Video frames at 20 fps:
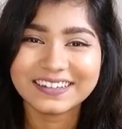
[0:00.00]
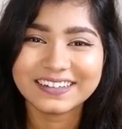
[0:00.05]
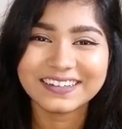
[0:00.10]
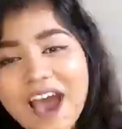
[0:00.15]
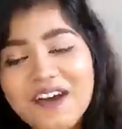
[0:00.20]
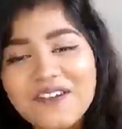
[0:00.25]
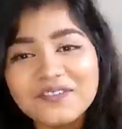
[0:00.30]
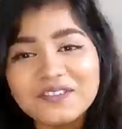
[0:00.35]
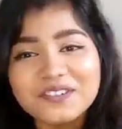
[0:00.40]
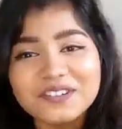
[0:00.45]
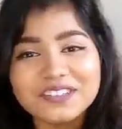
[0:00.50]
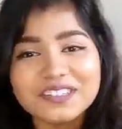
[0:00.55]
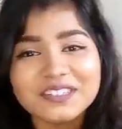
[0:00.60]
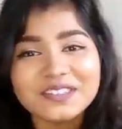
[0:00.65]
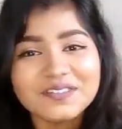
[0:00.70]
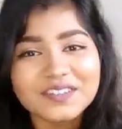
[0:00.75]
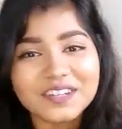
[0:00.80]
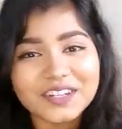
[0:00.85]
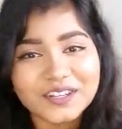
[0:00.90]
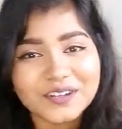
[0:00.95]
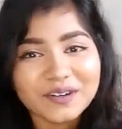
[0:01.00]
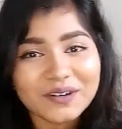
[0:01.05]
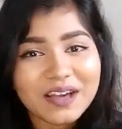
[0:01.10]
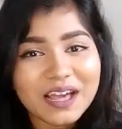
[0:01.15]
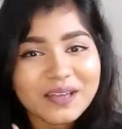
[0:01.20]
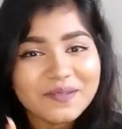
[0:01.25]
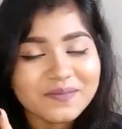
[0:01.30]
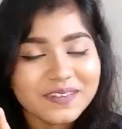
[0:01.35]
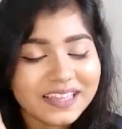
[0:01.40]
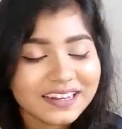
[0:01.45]
After this video,
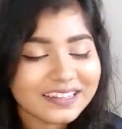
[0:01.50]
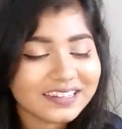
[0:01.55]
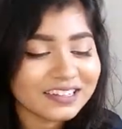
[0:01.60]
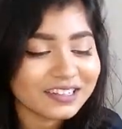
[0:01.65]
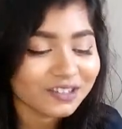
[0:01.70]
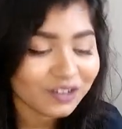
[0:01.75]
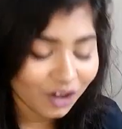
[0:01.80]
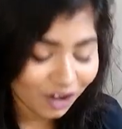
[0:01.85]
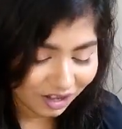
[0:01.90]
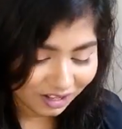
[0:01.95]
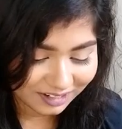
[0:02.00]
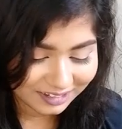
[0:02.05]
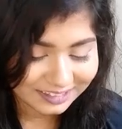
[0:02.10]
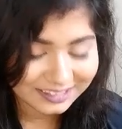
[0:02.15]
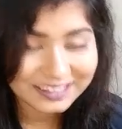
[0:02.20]
I'm getting a call.